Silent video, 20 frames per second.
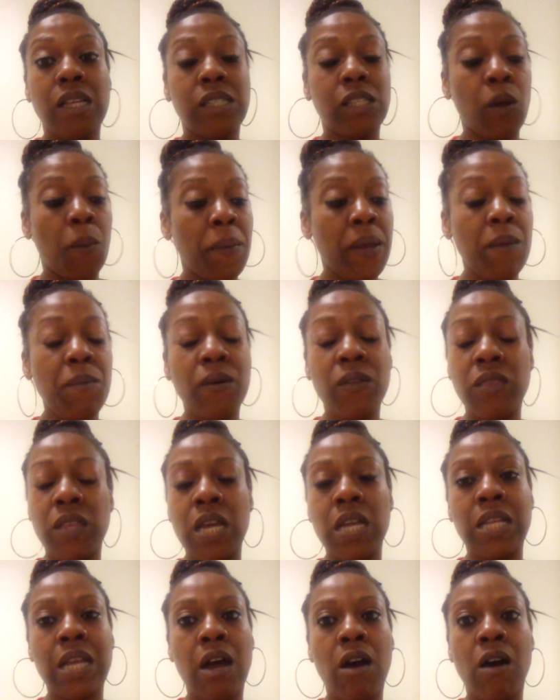so people
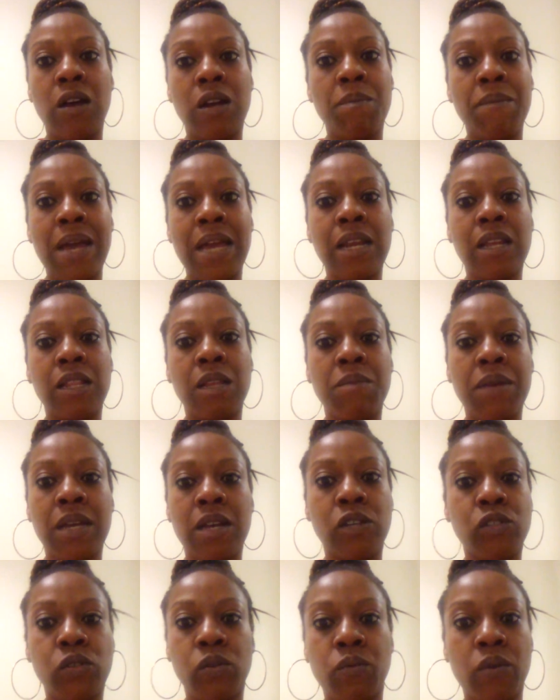think that automatically
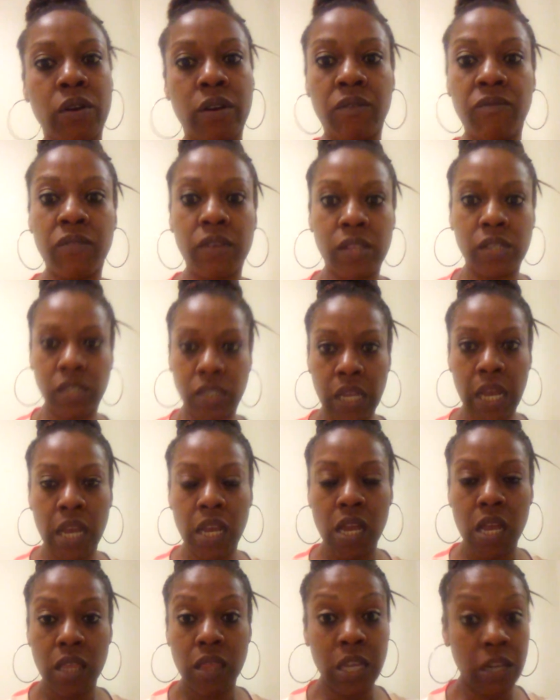because you're working for the
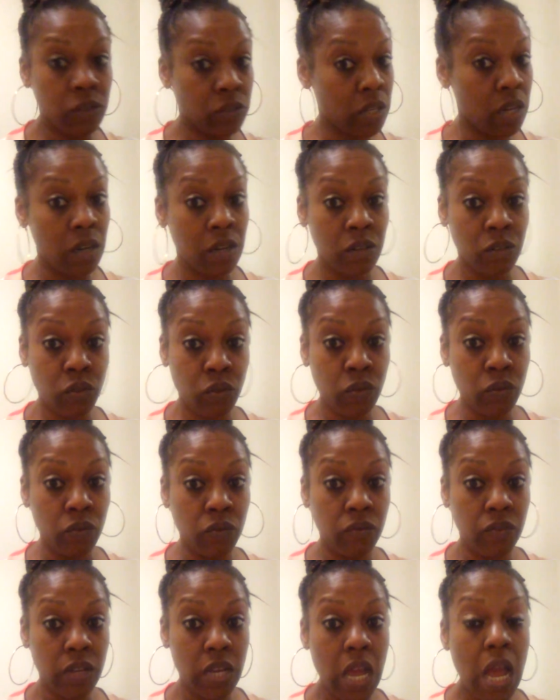state that you're telling the
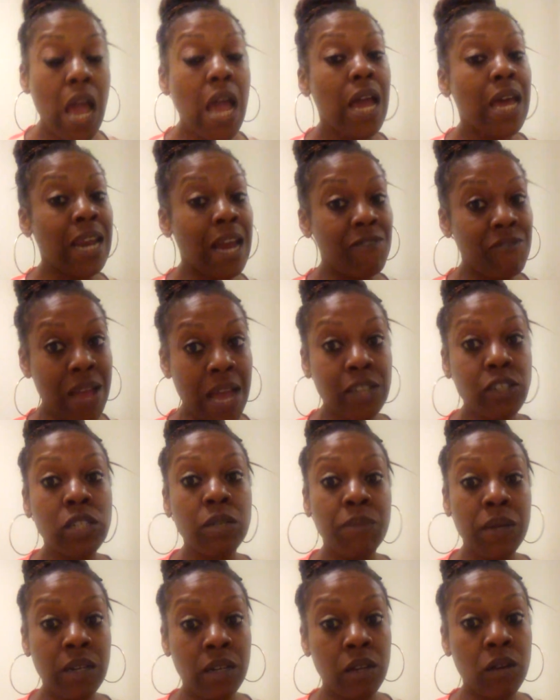truth. And I've
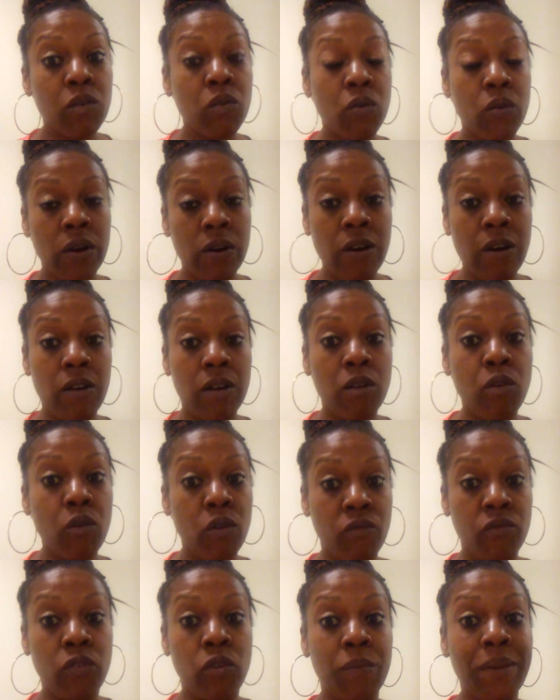actually been in a
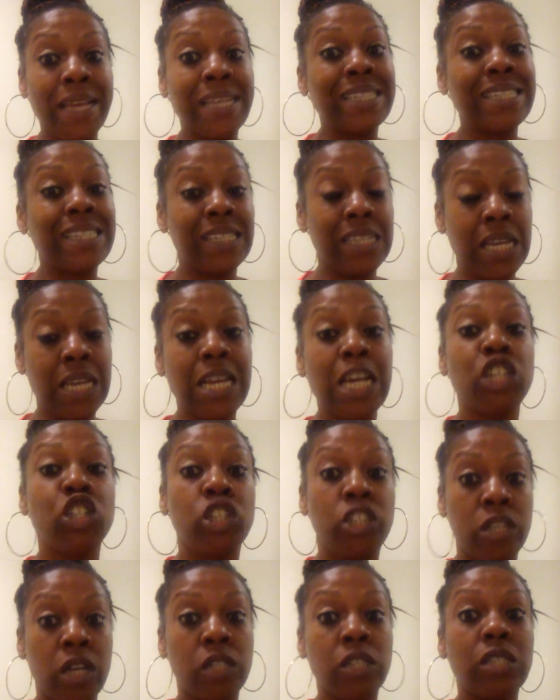courtroom and seen a
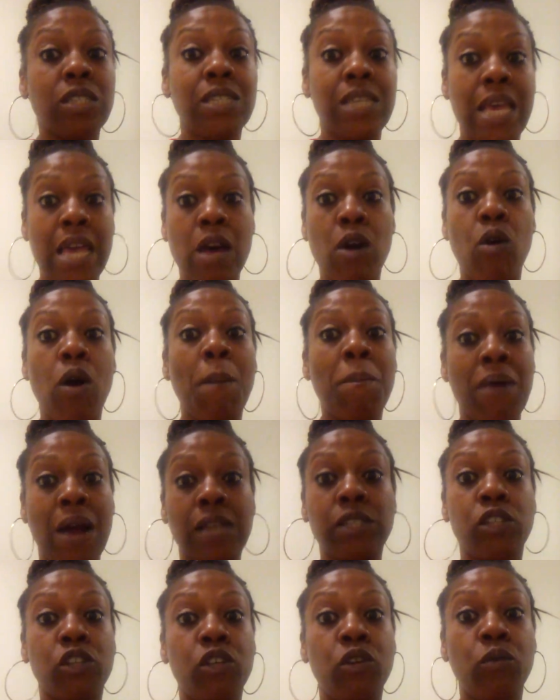judge tell a
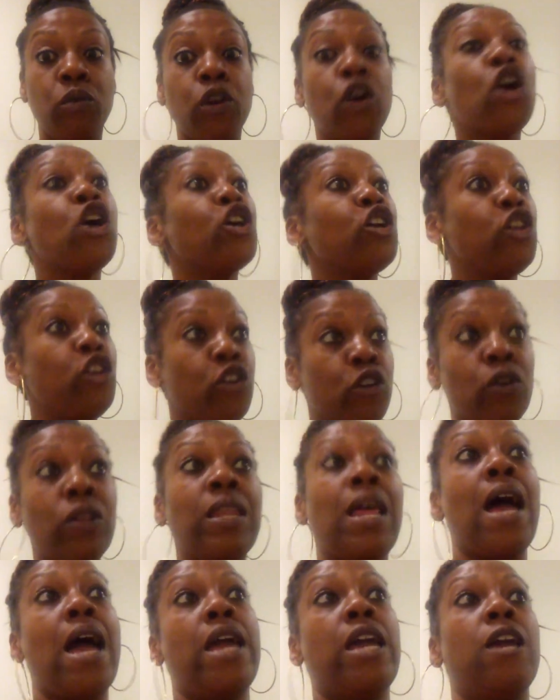prosecutor, you're
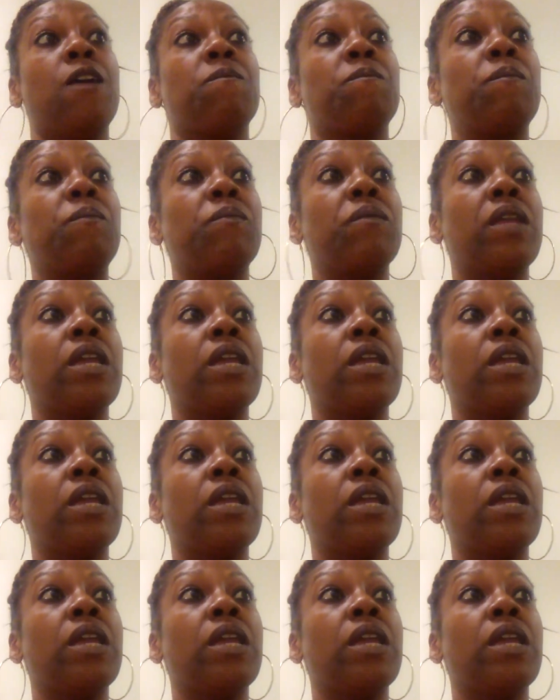lying.